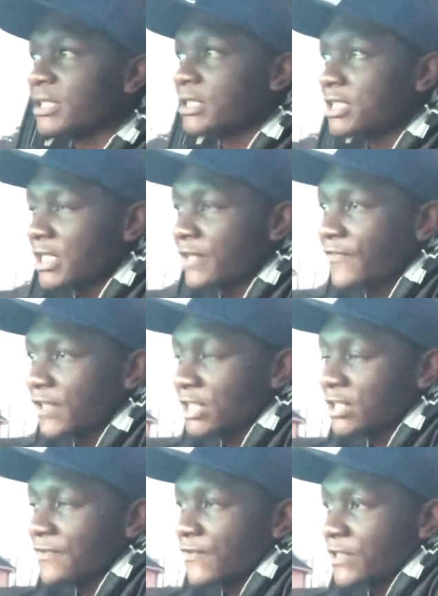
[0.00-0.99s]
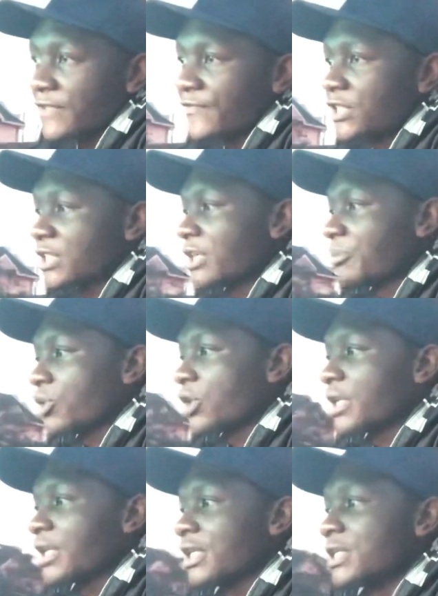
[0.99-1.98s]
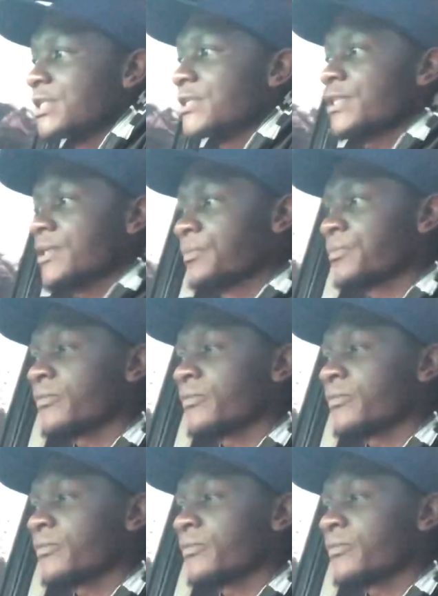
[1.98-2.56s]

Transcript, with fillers: disadvantage for CVT number one is uh,